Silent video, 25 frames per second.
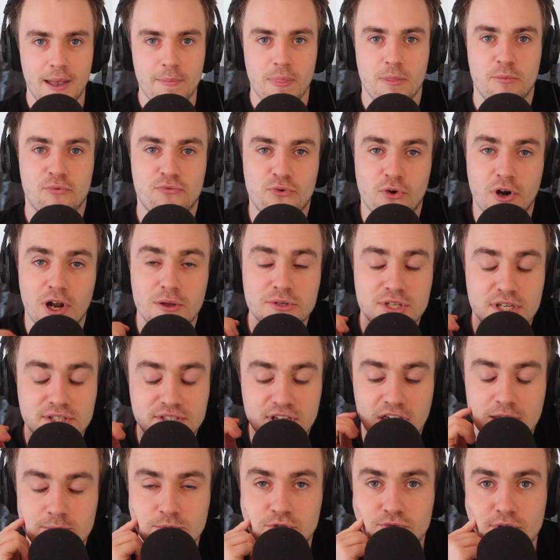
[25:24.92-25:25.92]
Before I was at
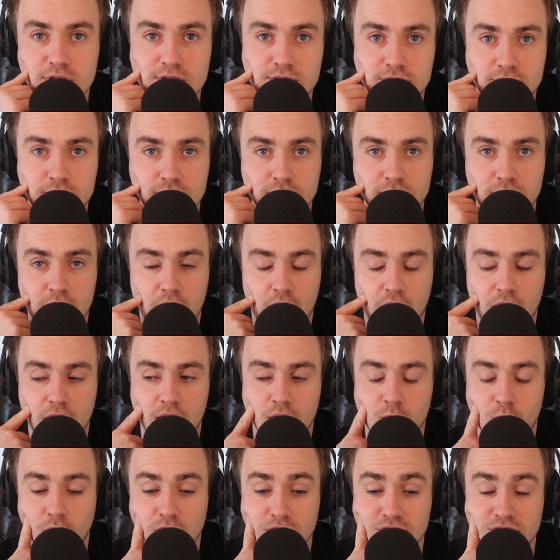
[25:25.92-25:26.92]
Times Radio,
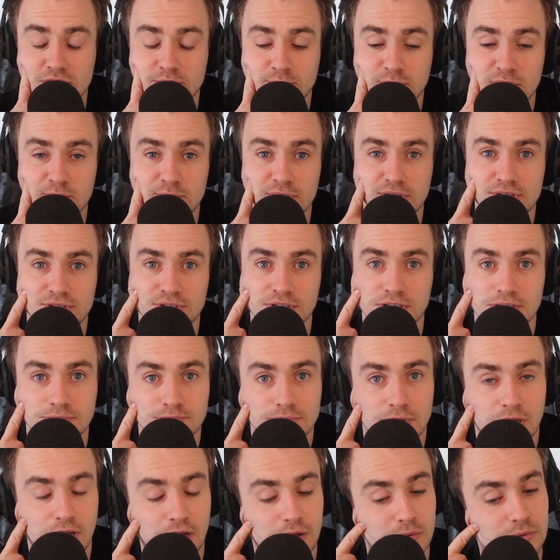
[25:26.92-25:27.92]
I worked at the BBC.
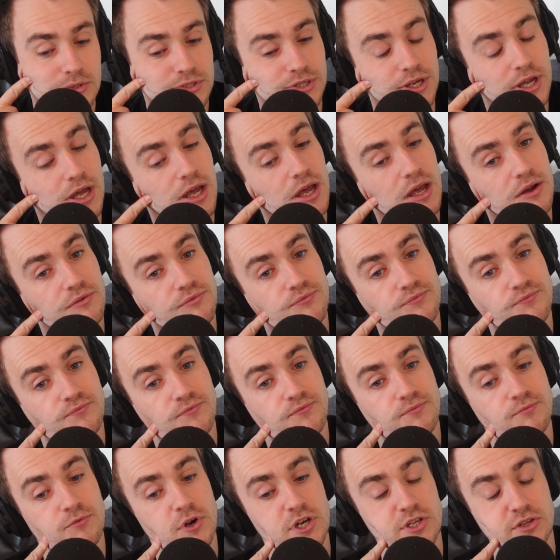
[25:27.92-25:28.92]
I was at
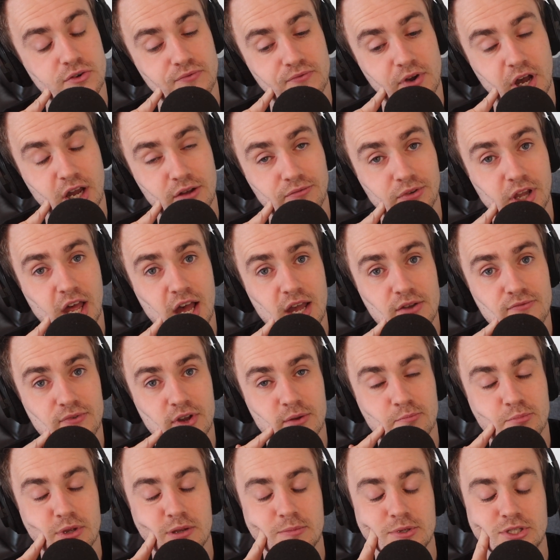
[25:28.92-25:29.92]
Radio 5 Live
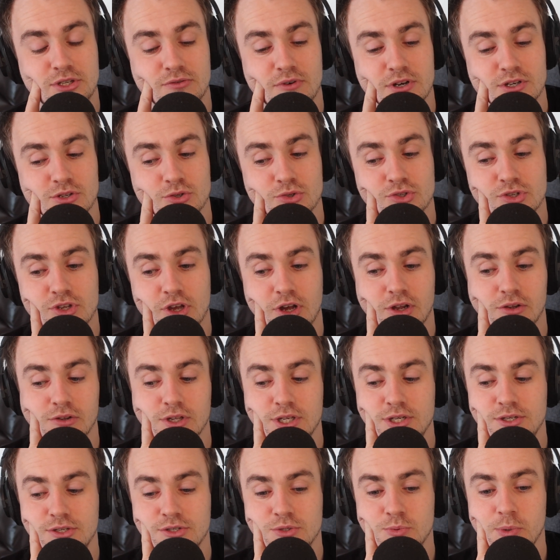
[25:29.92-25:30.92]
and BBC Radio
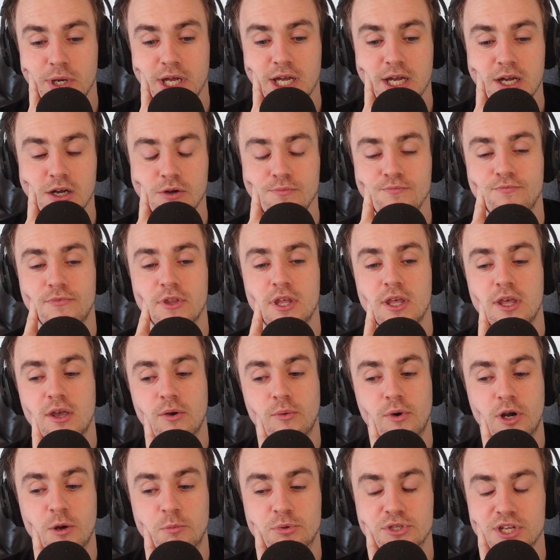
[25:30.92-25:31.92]
Scotland as well,
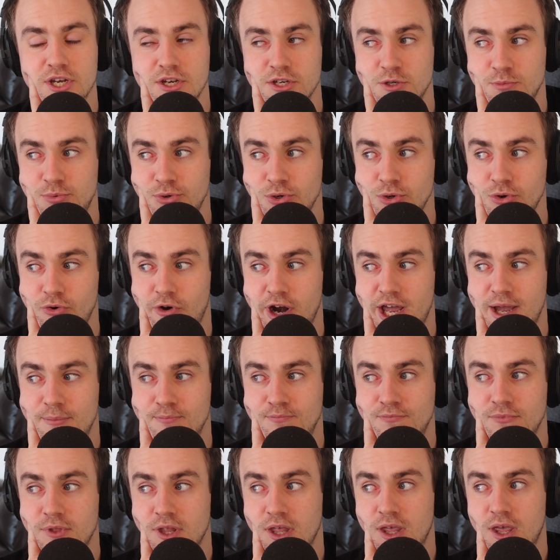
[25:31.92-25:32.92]
where I presented a
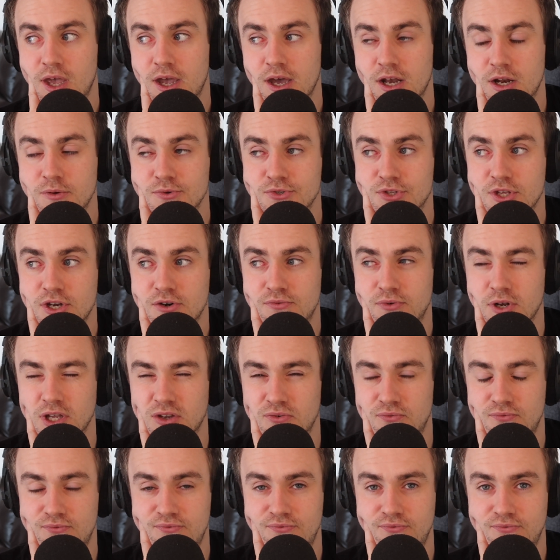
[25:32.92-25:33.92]
programme, and I was there for like
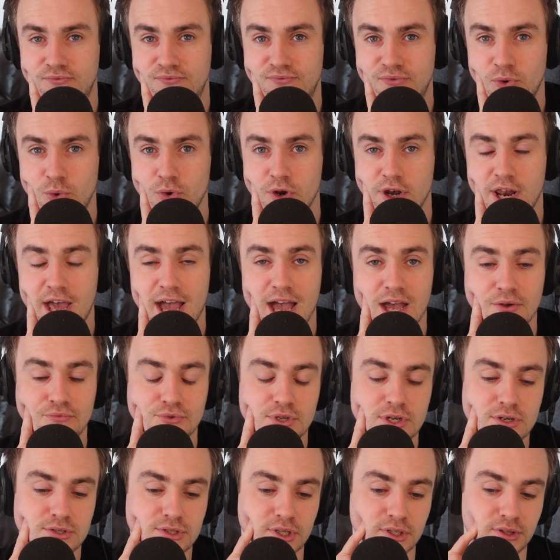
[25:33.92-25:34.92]
4.5
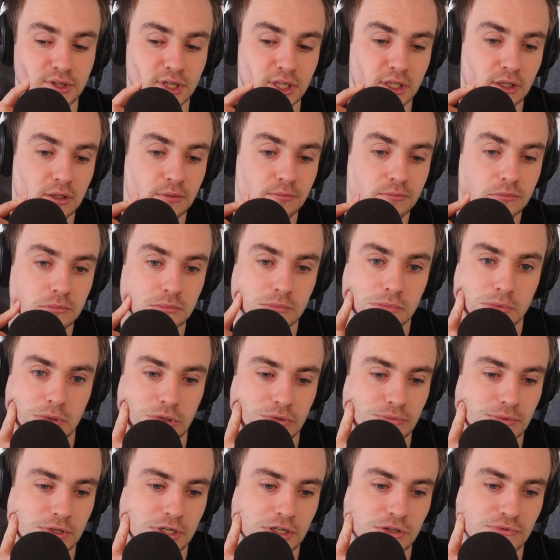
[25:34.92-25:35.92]
years, I think,
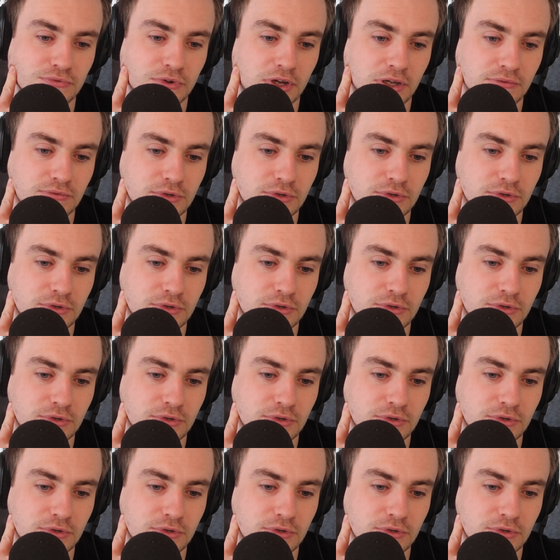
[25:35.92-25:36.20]
or nearly 5